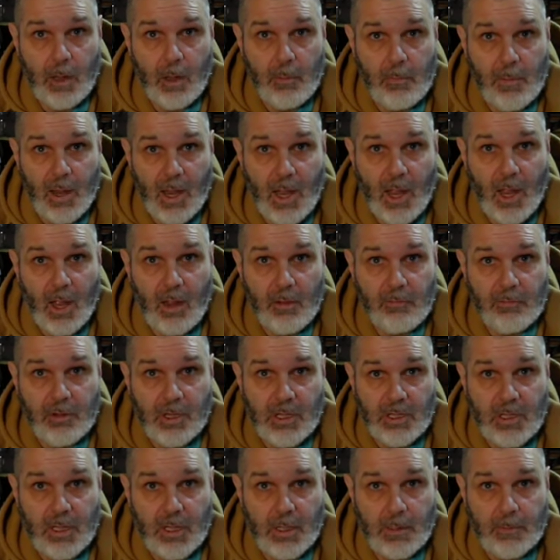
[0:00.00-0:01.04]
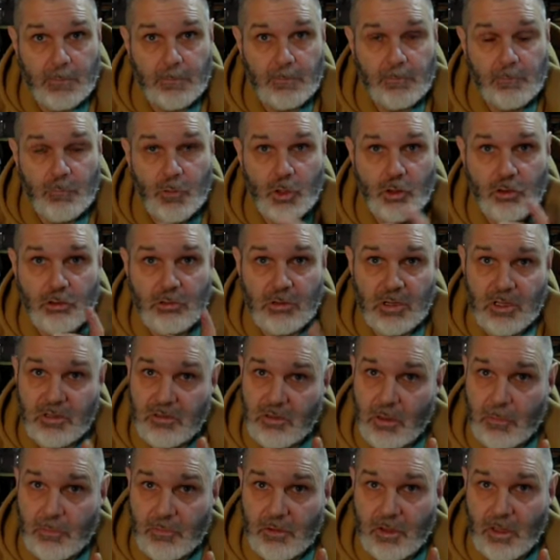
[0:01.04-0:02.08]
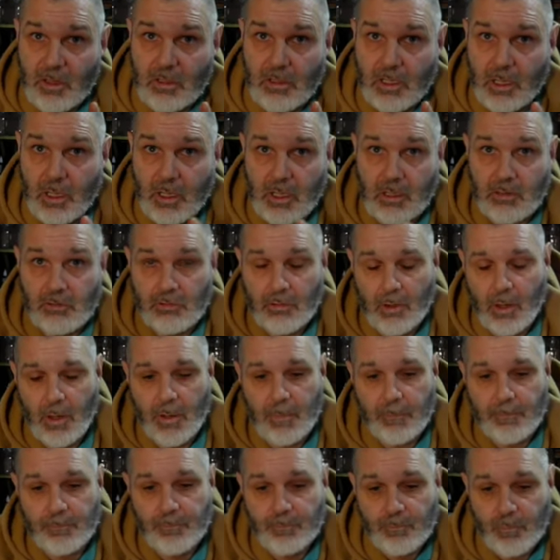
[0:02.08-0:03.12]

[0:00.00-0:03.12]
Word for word: and my heart reading, there's a reason I'm telling you this, right?